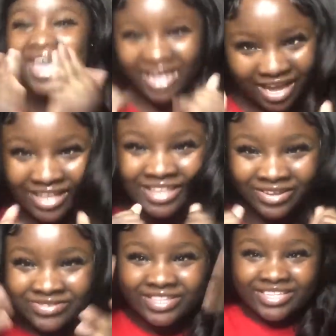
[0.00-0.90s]
I
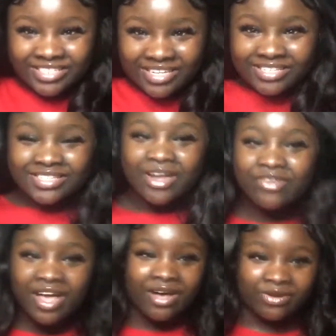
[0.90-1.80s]
killed this install,
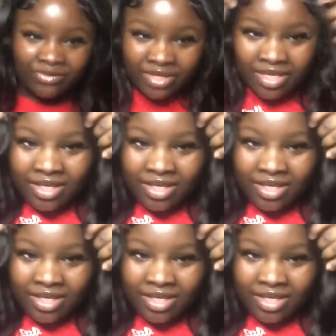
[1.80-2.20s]
y'all.